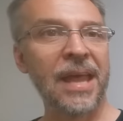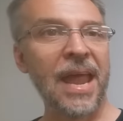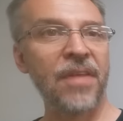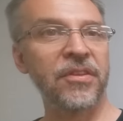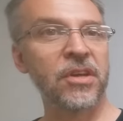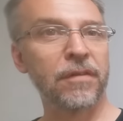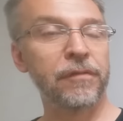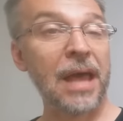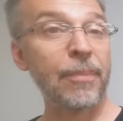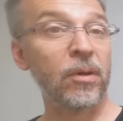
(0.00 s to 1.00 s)
And the tuck
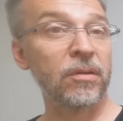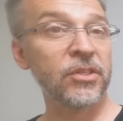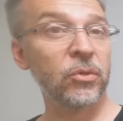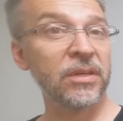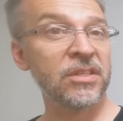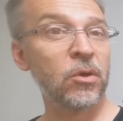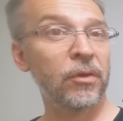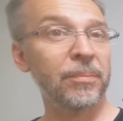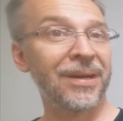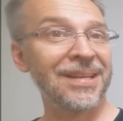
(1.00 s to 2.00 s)
flap also is
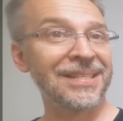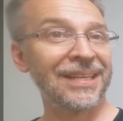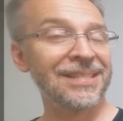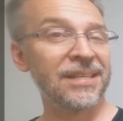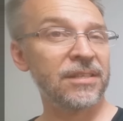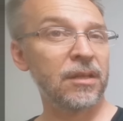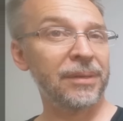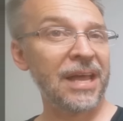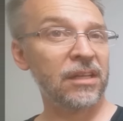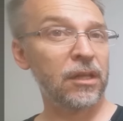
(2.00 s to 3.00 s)
gold embossed and it says the
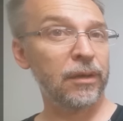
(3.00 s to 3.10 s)
Black